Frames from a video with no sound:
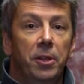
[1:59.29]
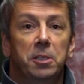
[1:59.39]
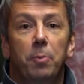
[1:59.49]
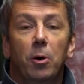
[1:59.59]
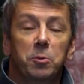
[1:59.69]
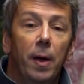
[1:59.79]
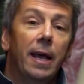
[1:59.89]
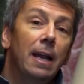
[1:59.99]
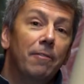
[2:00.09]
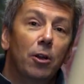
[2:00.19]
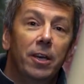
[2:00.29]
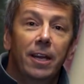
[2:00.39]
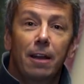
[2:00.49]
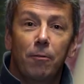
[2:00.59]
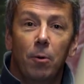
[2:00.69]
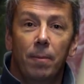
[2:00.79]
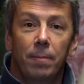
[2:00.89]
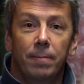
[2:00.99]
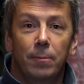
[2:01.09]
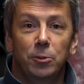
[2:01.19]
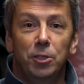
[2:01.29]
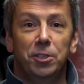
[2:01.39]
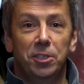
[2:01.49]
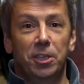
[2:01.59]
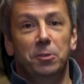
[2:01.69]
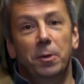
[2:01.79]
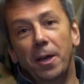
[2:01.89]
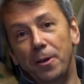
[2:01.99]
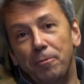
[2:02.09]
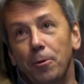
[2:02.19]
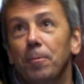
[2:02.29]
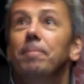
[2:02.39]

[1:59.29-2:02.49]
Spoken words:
this box back and have a look in another one. What do you suggest we go for?